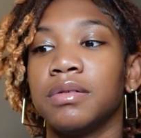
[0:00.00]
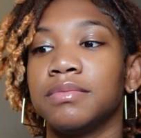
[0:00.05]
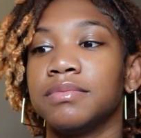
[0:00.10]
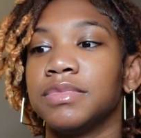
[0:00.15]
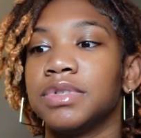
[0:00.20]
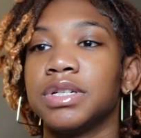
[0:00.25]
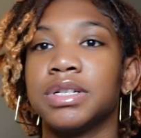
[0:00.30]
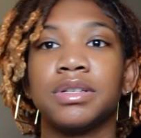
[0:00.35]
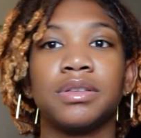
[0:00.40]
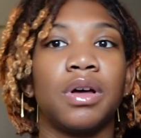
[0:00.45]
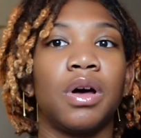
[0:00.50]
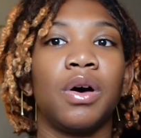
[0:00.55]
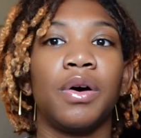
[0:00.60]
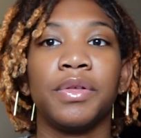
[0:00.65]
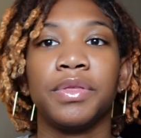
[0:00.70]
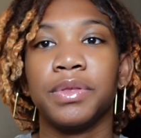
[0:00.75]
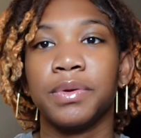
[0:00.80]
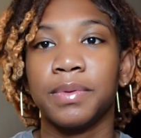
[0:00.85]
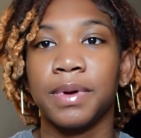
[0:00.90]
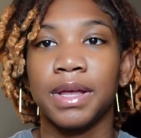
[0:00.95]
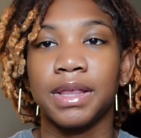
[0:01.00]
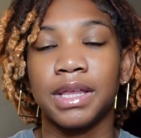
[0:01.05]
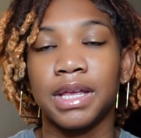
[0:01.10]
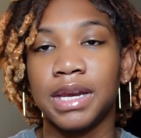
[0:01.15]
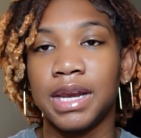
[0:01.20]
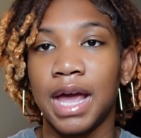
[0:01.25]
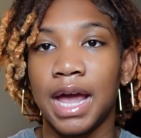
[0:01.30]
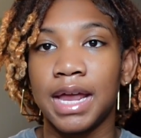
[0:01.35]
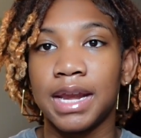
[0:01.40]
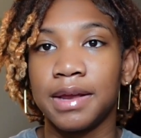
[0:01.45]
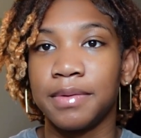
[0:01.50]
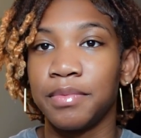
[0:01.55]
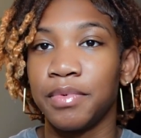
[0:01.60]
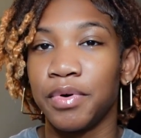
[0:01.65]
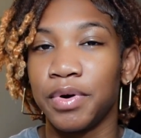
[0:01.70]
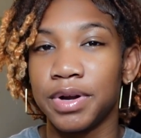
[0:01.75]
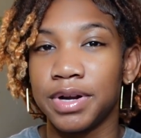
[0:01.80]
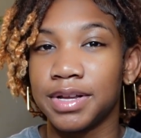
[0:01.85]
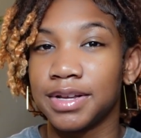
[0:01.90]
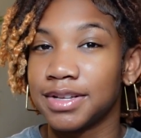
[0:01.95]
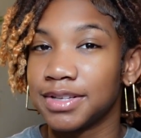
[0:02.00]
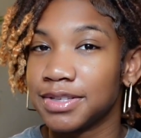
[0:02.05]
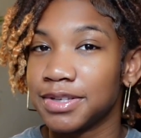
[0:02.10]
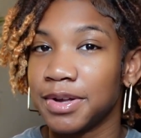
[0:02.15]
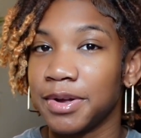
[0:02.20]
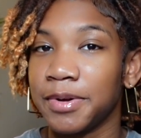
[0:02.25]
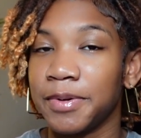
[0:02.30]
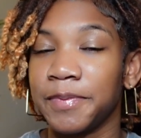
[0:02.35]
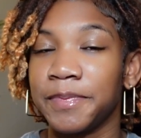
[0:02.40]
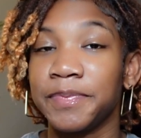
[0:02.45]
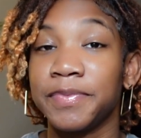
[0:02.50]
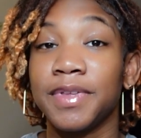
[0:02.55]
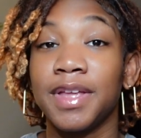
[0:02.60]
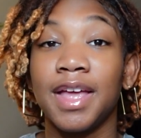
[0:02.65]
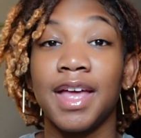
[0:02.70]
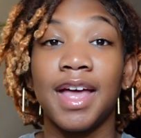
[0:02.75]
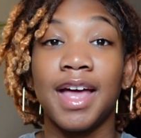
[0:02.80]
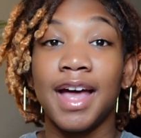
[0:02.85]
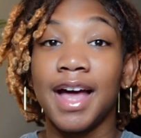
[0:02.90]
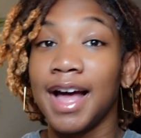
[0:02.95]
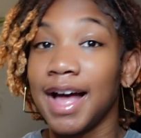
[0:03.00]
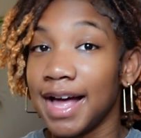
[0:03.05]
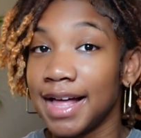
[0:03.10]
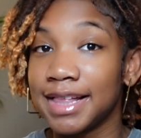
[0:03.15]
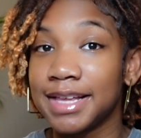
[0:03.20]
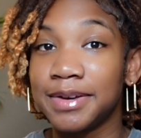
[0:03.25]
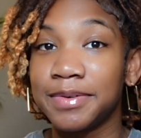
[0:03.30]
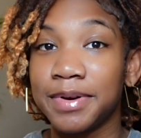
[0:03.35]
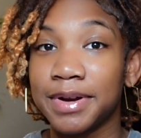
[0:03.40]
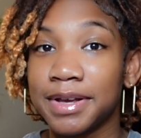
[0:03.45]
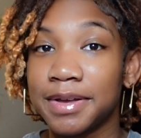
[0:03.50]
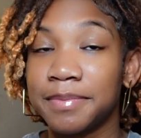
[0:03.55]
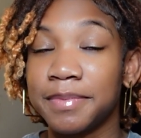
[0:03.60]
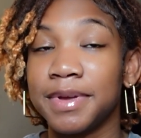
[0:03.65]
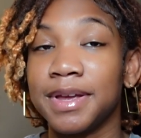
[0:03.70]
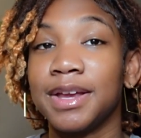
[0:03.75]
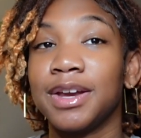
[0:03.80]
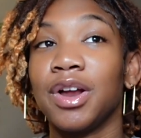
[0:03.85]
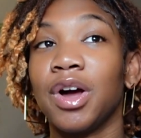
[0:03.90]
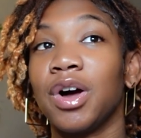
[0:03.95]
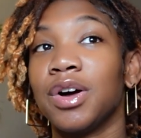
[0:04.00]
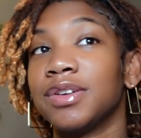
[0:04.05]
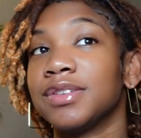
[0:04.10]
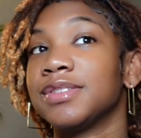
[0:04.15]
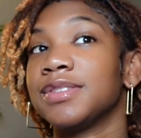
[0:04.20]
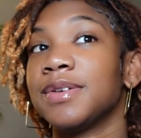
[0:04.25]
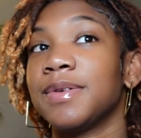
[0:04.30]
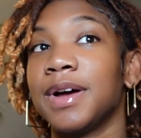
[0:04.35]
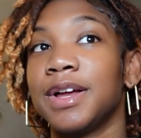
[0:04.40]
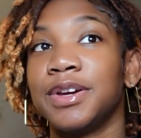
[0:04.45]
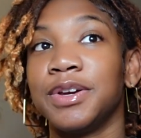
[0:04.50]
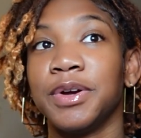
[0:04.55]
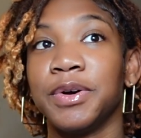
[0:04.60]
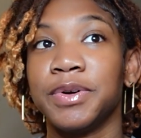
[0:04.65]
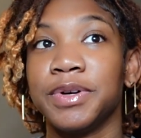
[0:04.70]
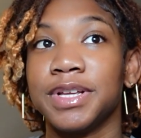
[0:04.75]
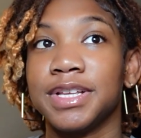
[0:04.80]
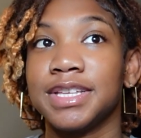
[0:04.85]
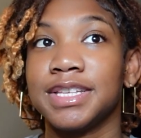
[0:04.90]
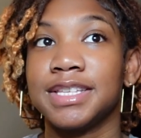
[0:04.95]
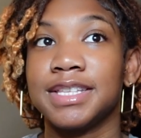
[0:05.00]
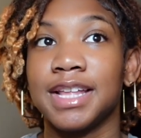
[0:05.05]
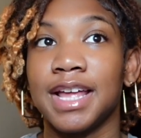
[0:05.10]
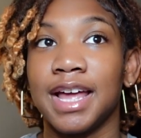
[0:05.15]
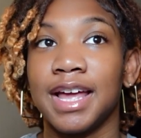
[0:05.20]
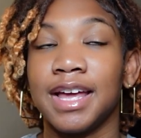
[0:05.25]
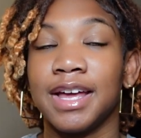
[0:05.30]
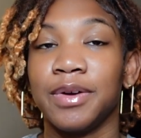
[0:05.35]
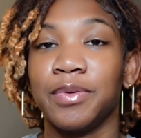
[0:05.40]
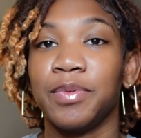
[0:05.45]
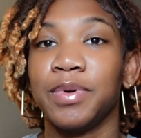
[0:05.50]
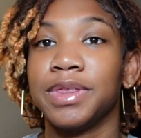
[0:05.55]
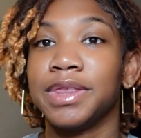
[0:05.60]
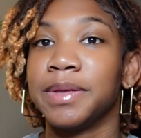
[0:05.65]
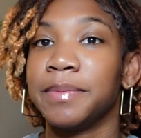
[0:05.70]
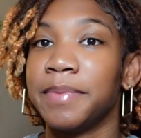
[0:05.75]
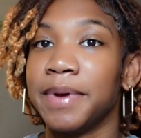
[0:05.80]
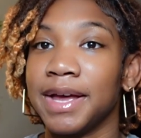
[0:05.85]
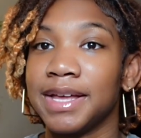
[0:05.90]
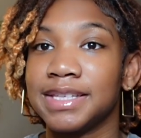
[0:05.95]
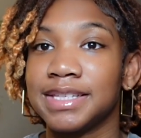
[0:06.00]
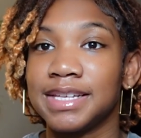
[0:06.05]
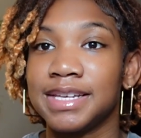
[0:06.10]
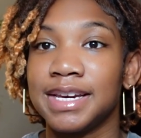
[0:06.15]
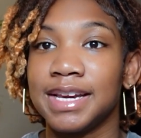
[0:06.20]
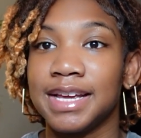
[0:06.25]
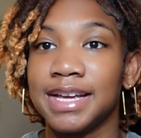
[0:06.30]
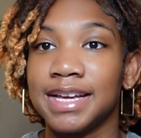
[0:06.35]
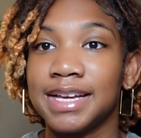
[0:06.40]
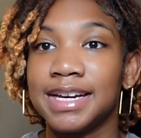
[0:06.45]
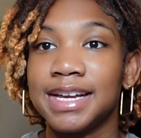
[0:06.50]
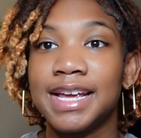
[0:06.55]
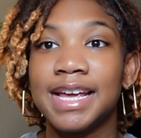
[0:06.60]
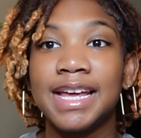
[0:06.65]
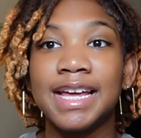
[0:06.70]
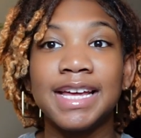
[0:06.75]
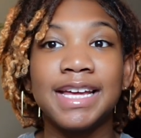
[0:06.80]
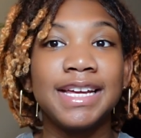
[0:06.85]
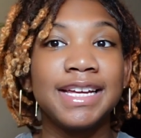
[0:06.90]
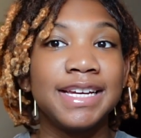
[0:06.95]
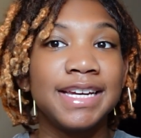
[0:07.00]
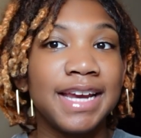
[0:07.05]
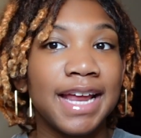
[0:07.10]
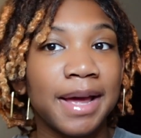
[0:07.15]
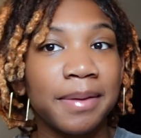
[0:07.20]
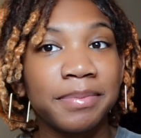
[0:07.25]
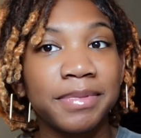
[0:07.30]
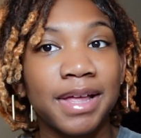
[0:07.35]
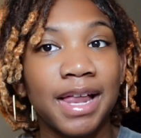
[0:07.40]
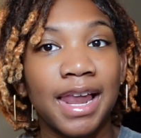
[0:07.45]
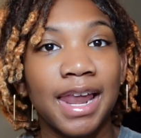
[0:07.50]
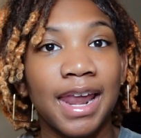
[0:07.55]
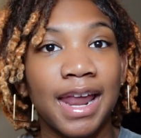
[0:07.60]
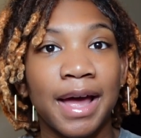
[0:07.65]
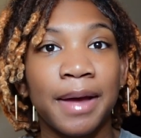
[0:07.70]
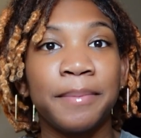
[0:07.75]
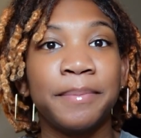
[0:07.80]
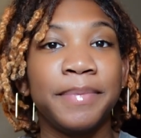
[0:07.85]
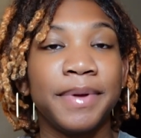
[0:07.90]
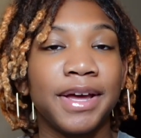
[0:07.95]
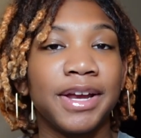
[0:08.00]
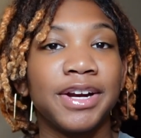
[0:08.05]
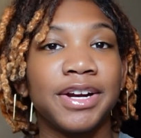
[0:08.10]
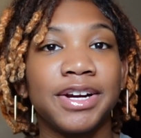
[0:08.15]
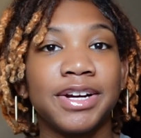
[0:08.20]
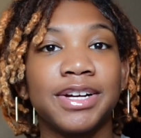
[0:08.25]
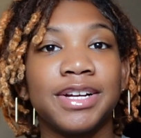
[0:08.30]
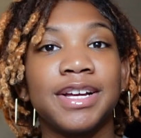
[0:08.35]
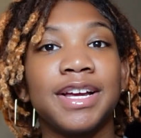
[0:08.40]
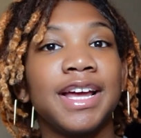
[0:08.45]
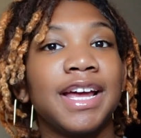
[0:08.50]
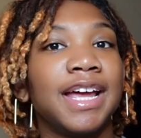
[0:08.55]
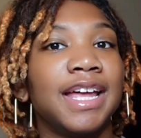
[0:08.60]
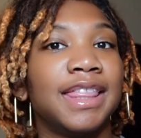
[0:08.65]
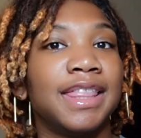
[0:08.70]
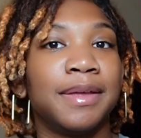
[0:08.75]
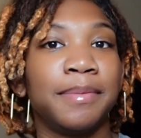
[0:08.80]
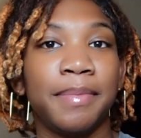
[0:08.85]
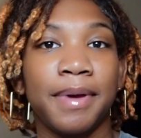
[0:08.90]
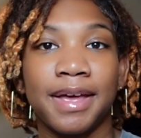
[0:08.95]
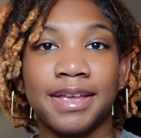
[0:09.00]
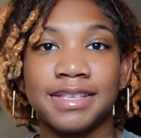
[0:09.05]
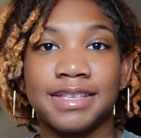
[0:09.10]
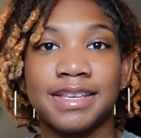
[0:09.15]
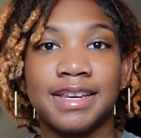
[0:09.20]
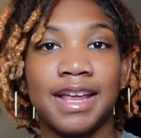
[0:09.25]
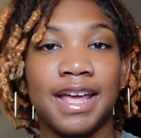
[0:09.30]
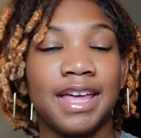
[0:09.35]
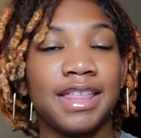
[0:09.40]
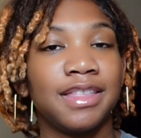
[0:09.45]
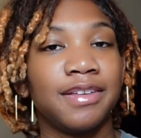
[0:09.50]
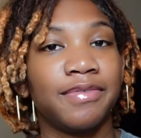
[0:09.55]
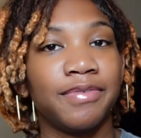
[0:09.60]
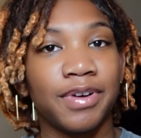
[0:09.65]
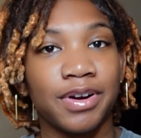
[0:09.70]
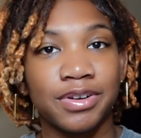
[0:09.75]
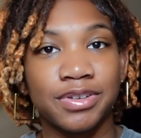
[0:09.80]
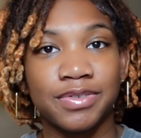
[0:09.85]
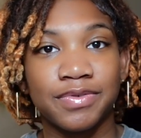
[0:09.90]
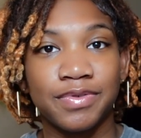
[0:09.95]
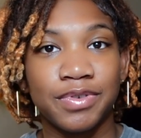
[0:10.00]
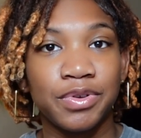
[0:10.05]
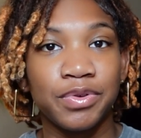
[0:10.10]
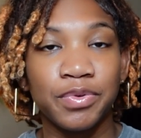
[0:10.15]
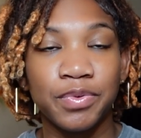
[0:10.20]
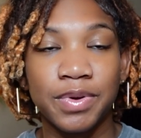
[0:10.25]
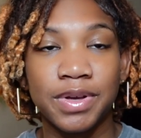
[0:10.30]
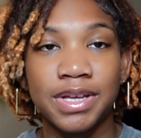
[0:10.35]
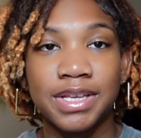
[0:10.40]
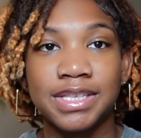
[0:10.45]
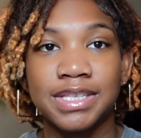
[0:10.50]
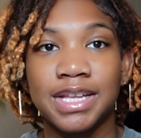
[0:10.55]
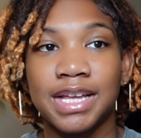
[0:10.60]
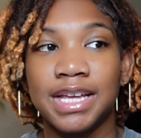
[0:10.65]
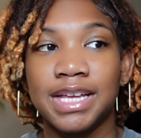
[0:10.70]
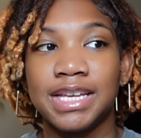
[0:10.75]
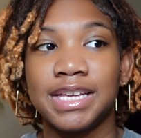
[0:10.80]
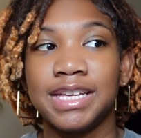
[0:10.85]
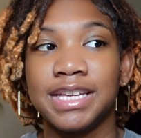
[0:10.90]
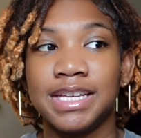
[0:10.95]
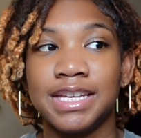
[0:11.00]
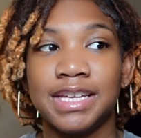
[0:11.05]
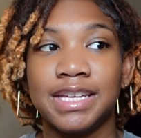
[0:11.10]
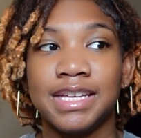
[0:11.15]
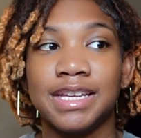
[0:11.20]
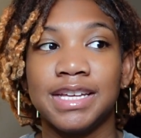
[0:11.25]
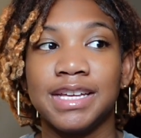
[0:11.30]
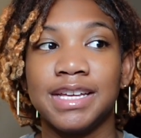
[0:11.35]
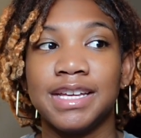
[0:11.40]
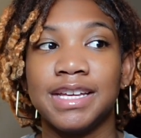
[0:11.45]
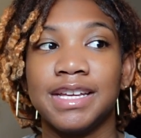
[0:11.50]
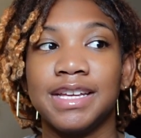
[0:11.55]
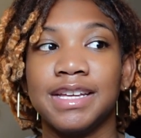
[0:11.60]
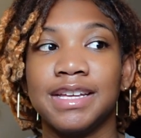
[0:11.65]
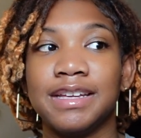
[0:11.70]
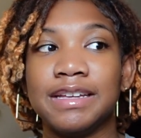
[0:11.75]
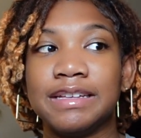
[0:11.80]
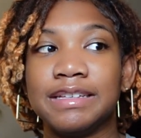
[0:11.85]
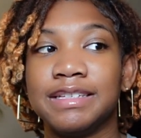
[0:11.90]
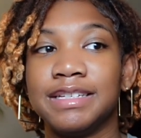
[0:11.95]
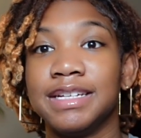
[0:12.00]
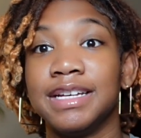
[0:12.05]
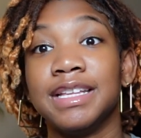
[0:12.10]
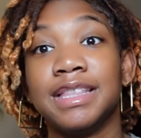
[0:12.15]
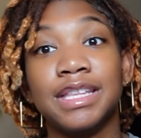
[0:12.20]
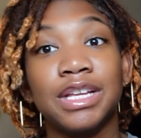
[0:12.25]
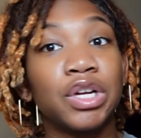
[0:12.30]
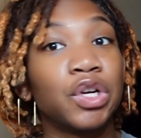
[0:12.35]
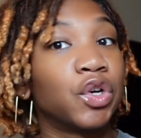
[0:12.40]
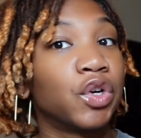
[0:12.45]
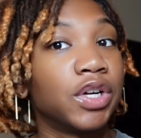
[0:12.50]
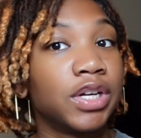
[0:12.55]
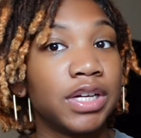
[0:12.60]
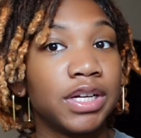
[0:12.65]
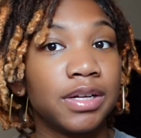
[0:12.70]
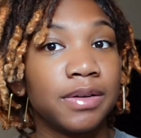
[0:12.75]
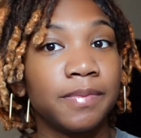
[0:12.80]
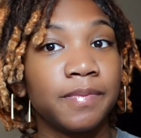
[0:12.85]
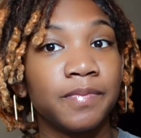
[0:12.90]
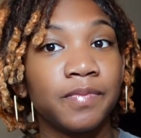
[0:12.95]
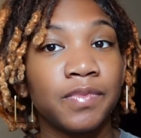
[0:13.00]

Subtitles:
just all throughout the night and morning. So highly recommend. Also, I noticed that with the bassinet, he napped a lot better in the bassinet in the first few weeks than he did the crib.